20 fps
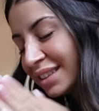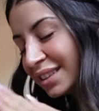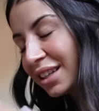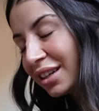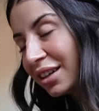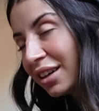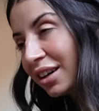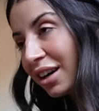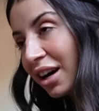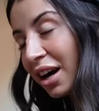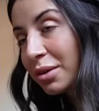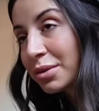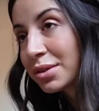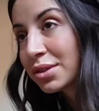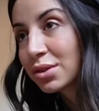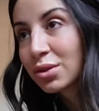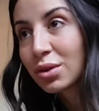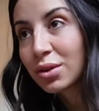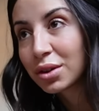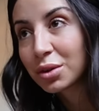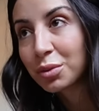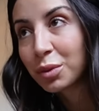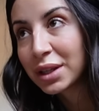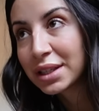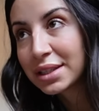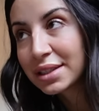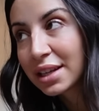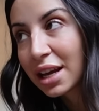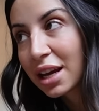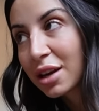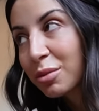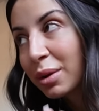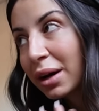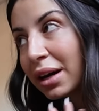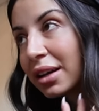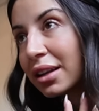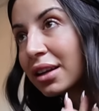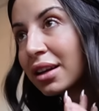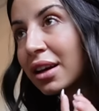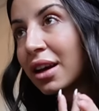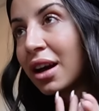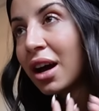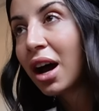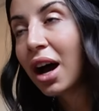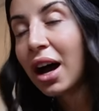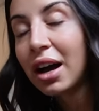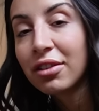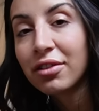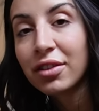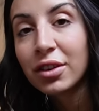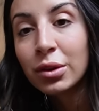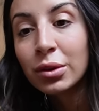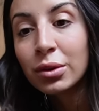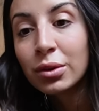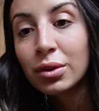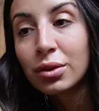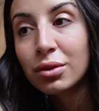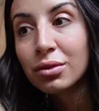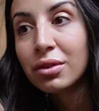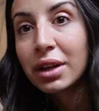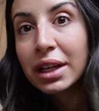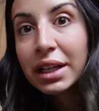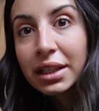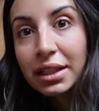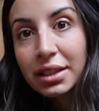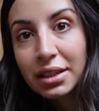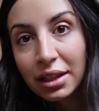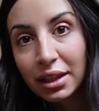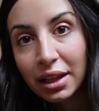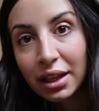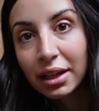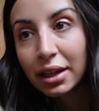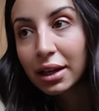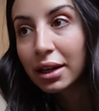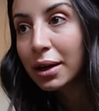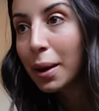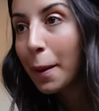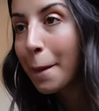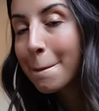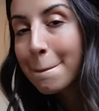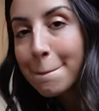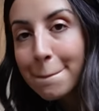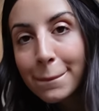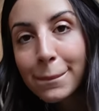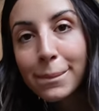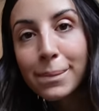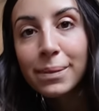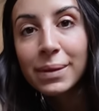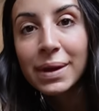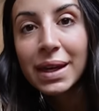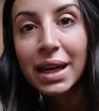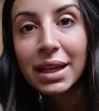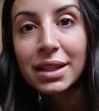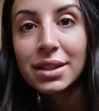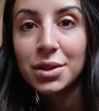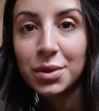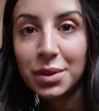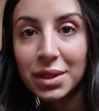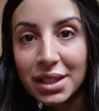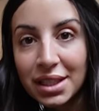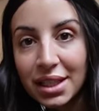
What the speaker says: Oh, I was sore on Wednesday, but I feel ready to like get into it